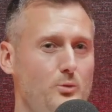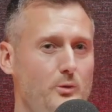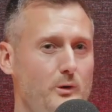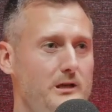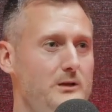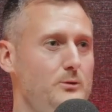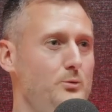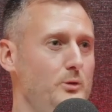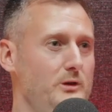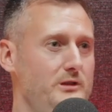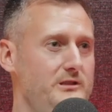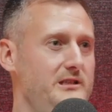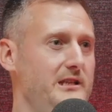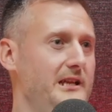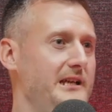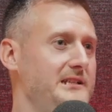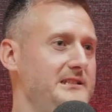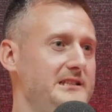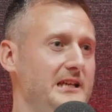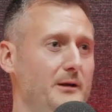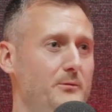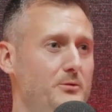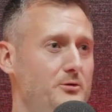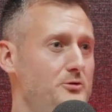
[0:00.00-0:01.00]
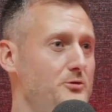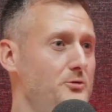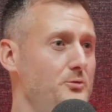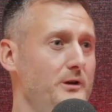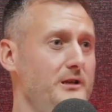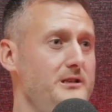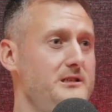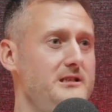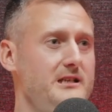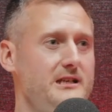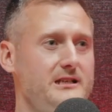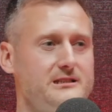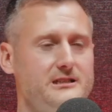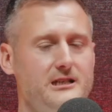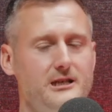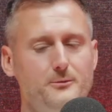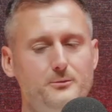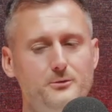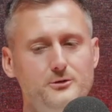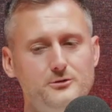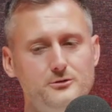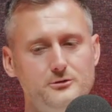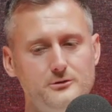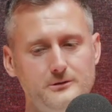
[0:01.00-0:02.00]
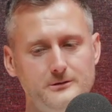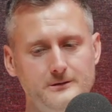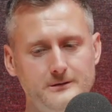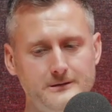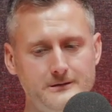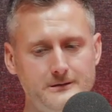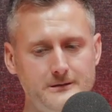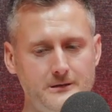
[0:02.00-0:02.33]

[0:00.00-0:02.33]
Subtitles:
where's the next episode? When's the next episode?